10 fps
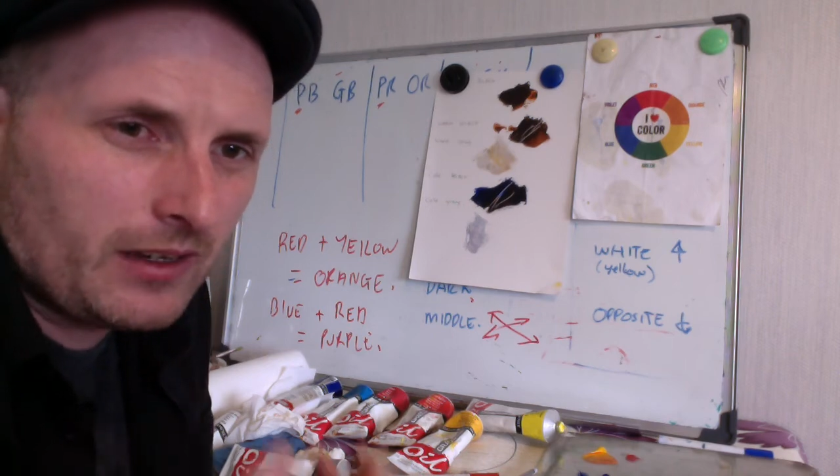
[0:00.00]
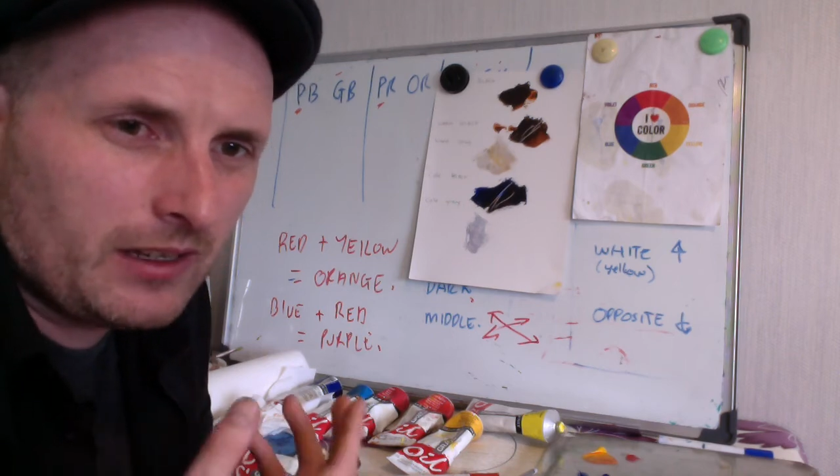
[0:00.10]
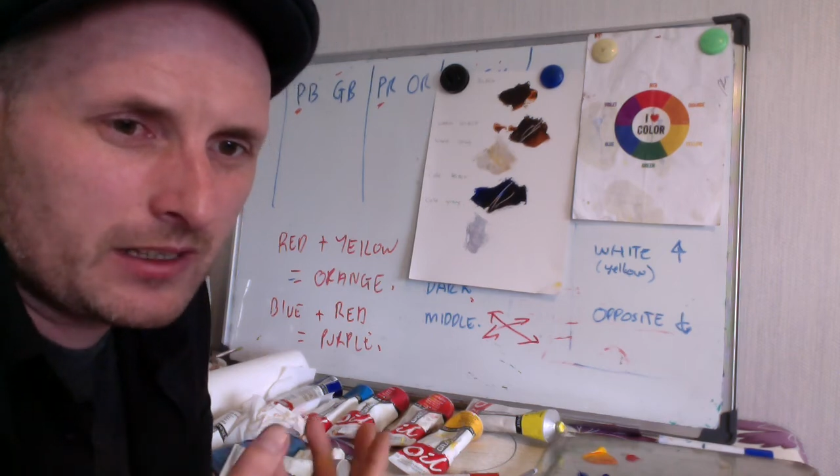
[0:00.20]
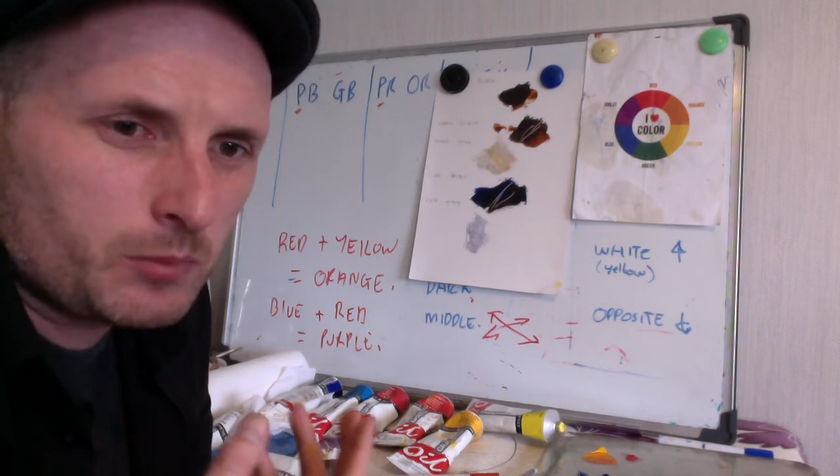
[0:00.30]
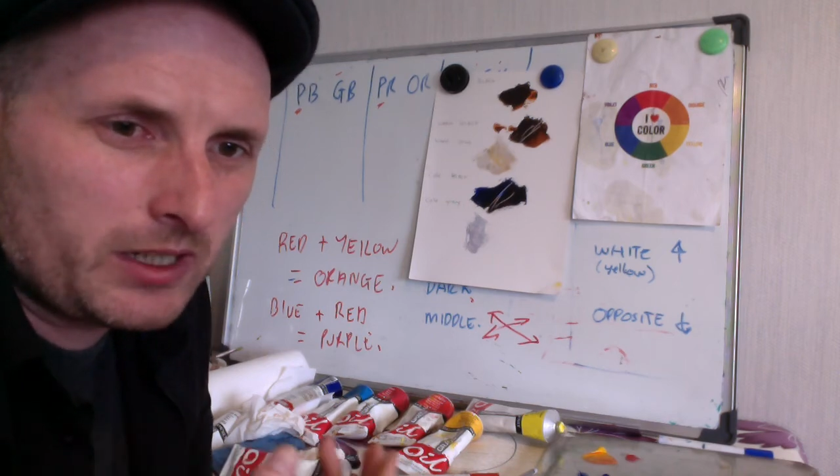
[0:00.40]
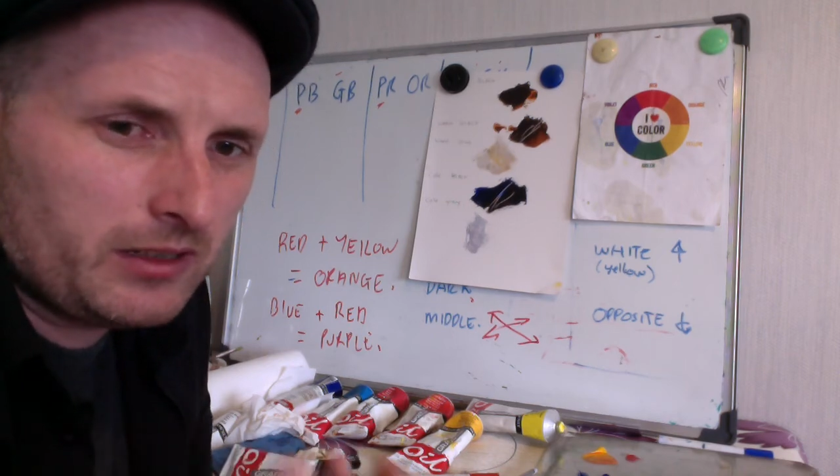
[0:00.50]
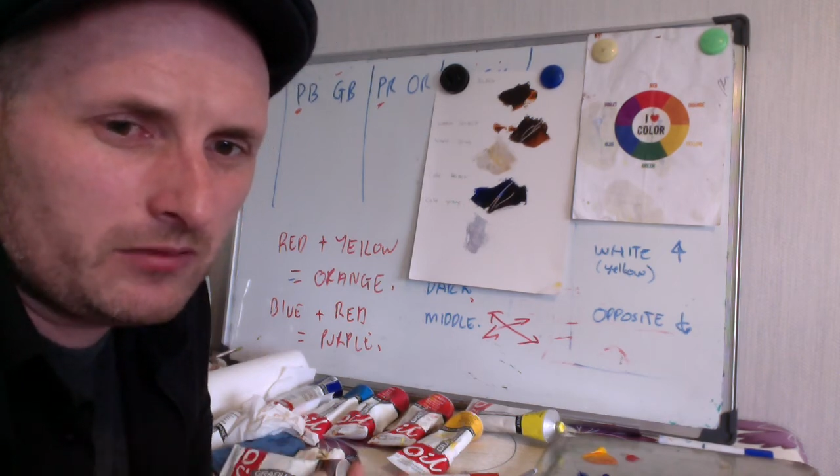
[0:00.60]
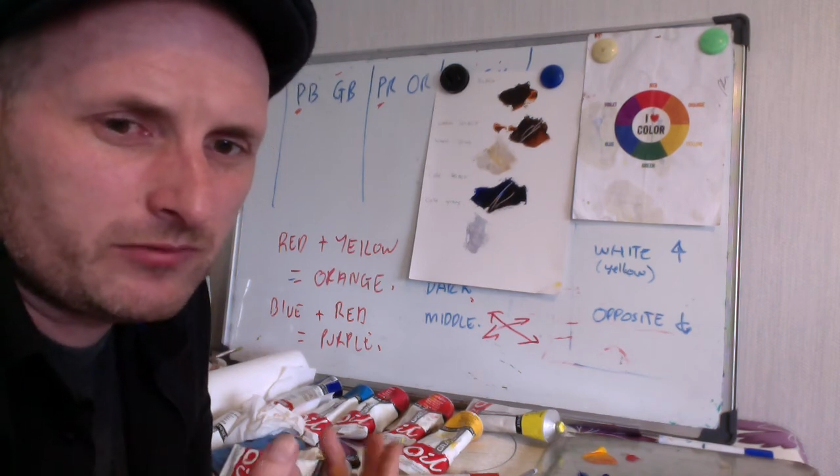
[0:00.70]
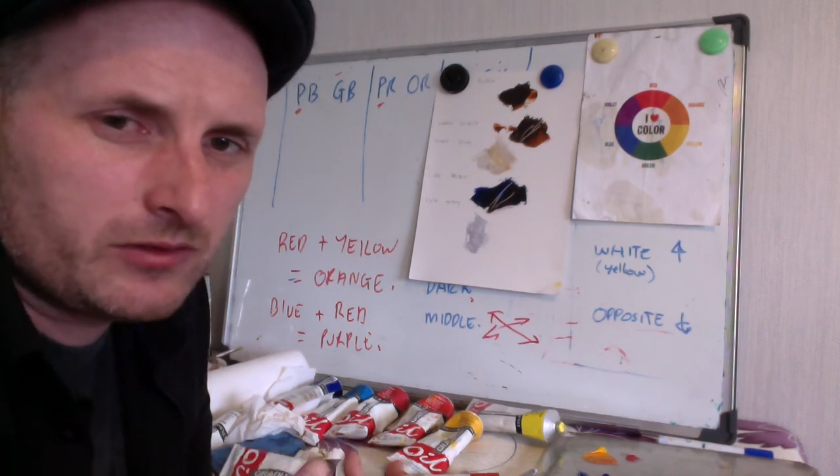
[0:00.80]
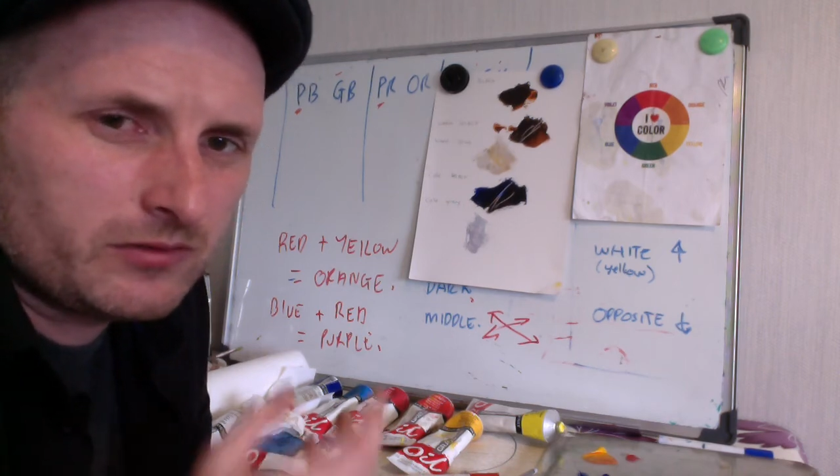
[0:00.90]
has been
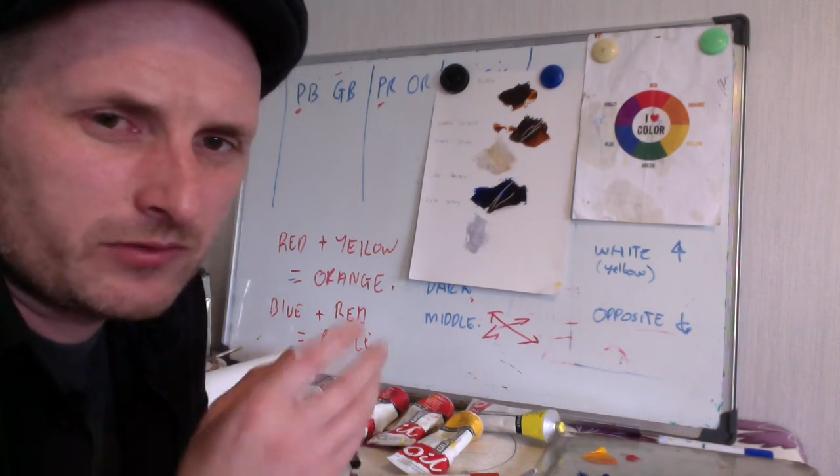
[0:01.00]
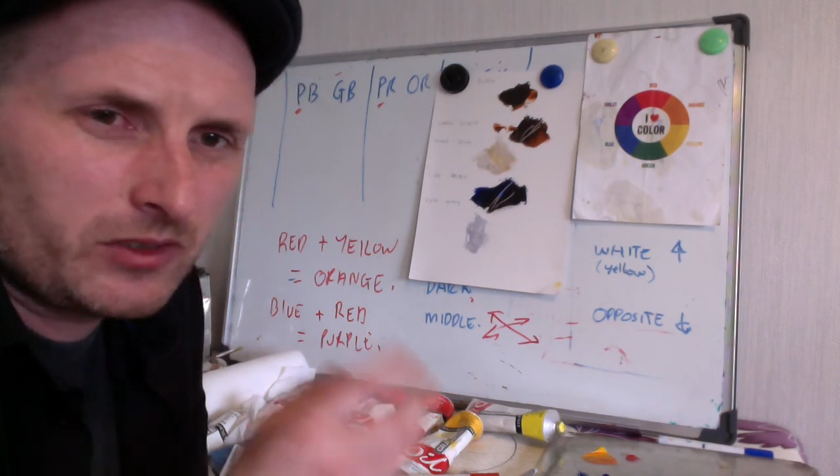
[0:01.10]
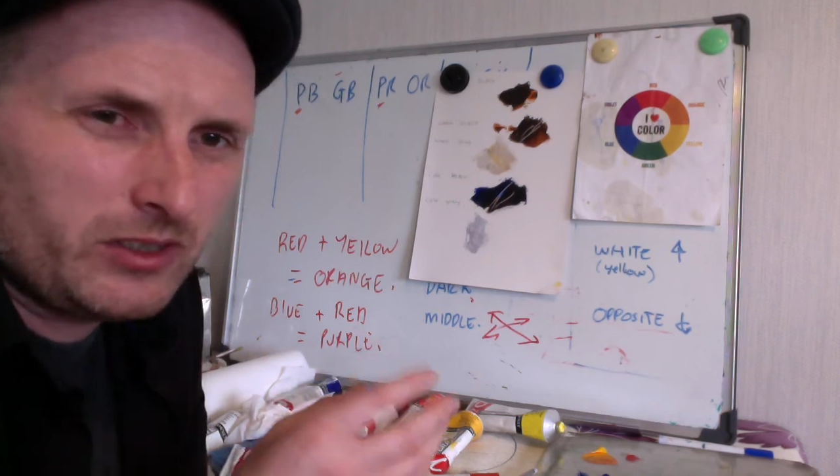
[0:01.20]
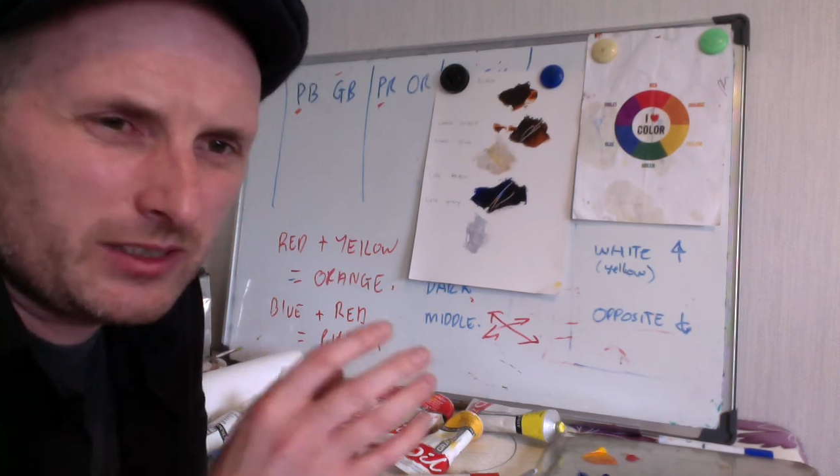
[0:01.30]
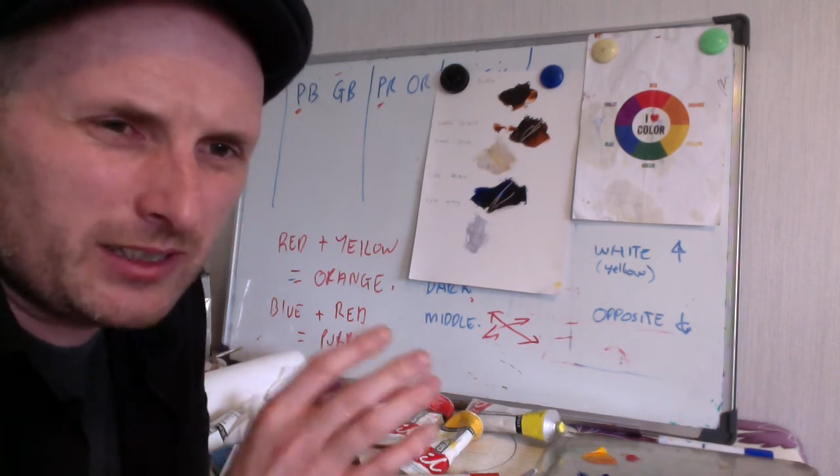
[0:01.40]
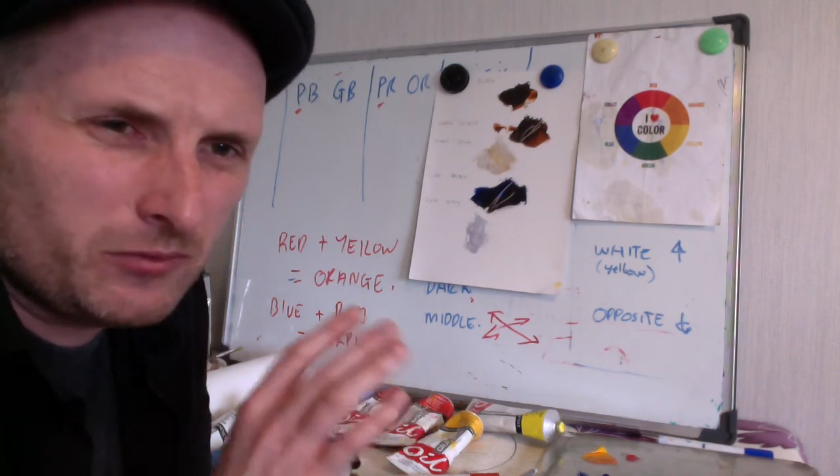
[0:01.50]
helpful for you to